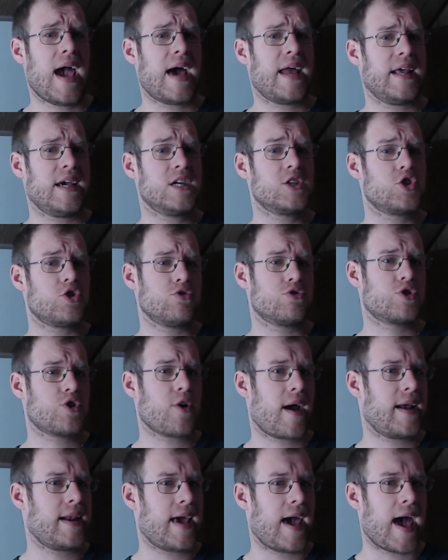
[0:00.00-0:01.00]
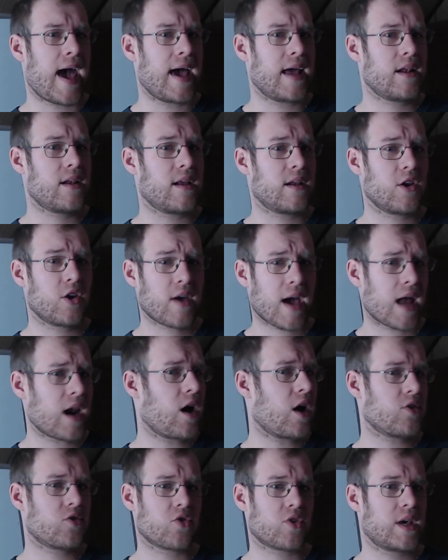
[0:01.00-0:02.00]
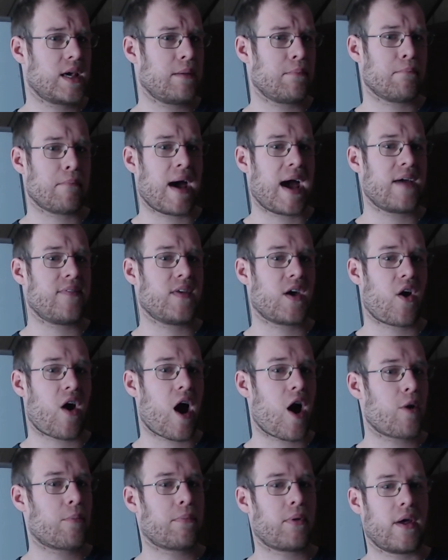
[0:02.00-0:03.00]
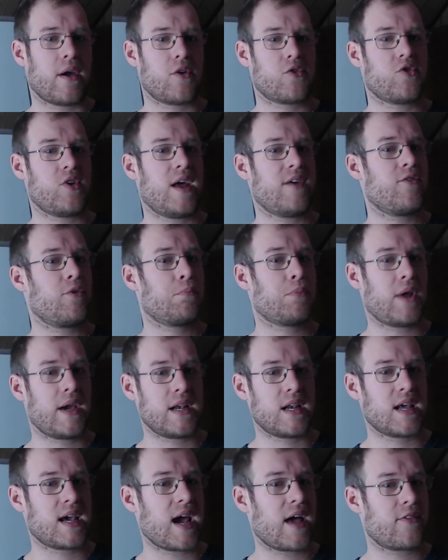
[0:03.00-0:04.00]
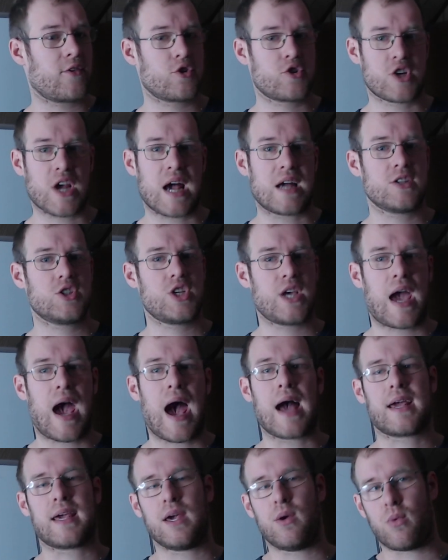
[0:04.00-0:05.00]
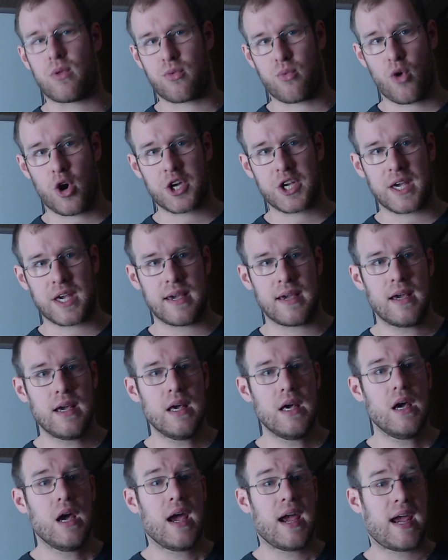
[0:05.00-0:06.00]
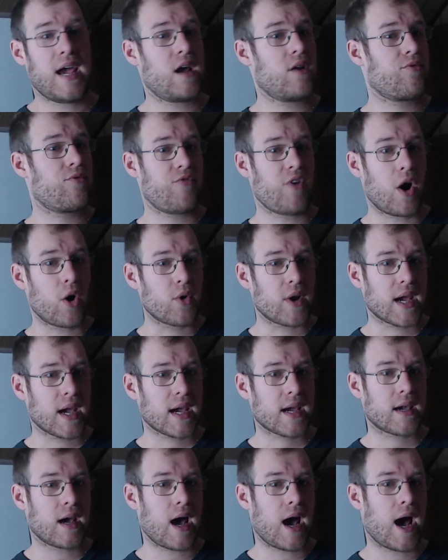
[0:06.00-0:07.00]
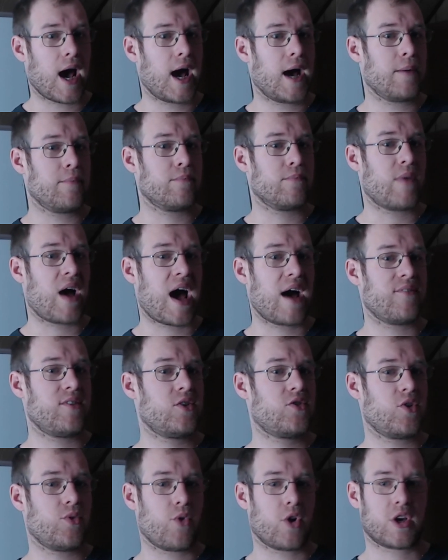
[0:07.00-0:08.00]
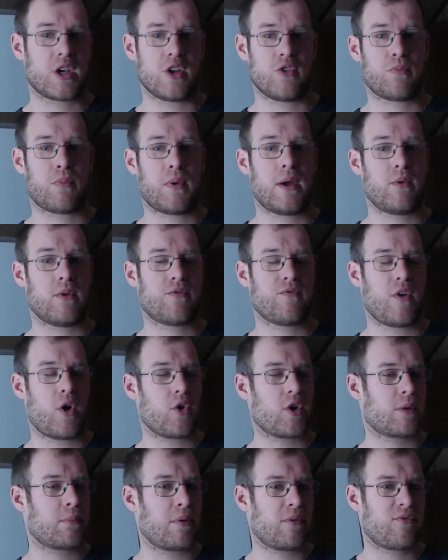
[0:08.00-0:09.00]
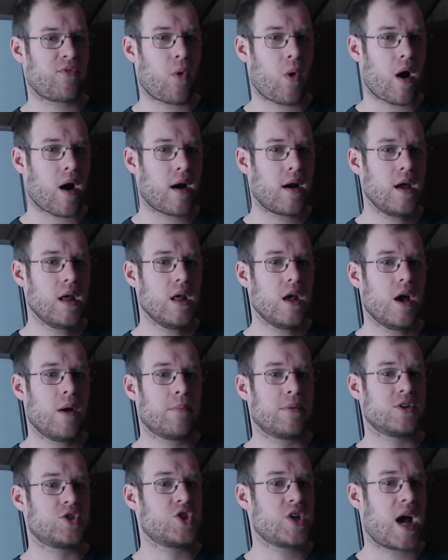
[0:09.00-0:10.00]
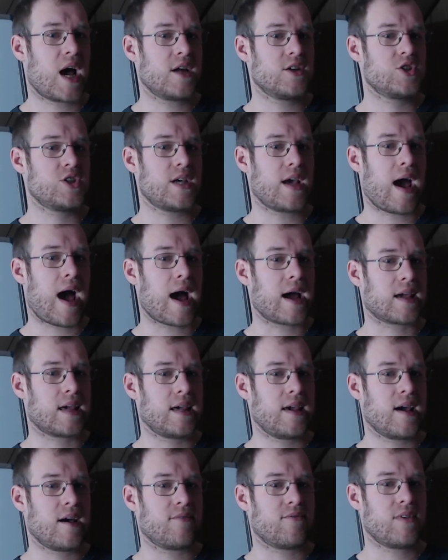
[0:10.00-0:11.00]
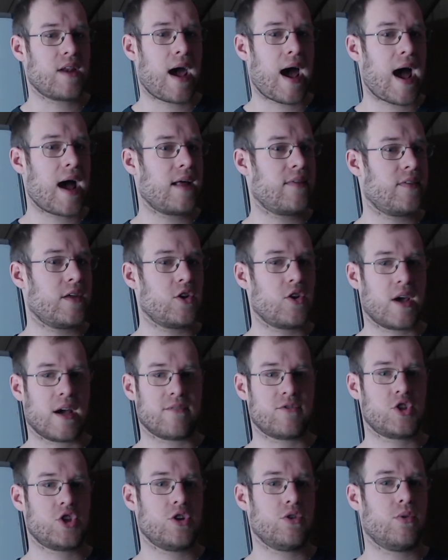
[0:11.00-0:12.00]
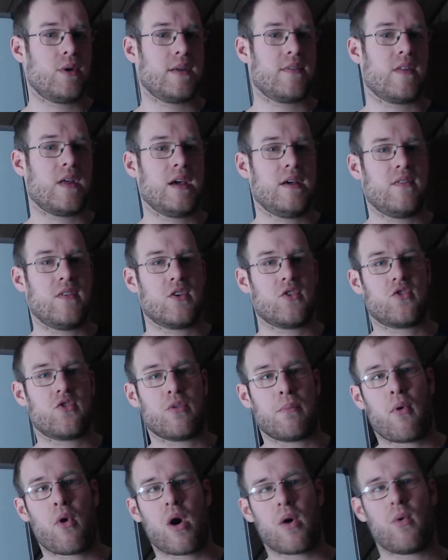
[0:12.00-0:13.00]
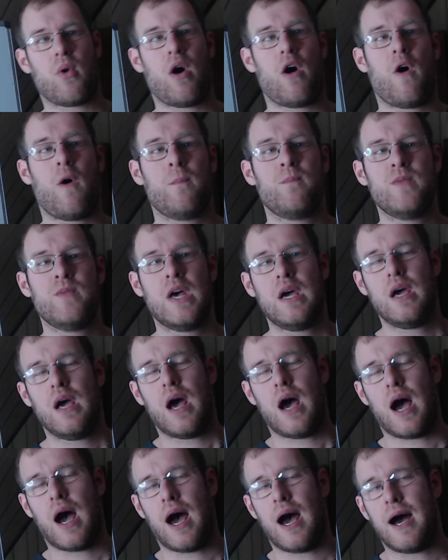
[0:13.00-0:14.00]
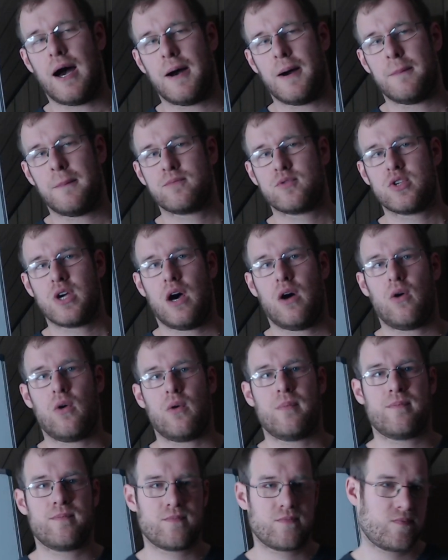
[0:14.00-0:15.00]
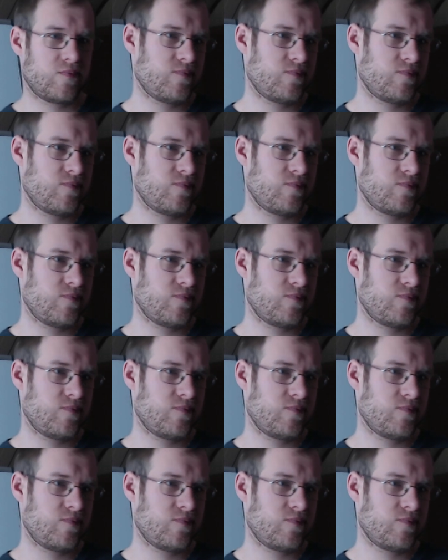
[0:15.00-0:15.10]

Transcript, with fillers: had issues trying to end, and you got to also keep in mind there are players that haven't played together. Shanji, Aki with Rookie, and Fodik. Um, obviously, Rookie's played with Fodik before, but Shanji, Aki have not, and then you have Shu in, in the support role. Um, so,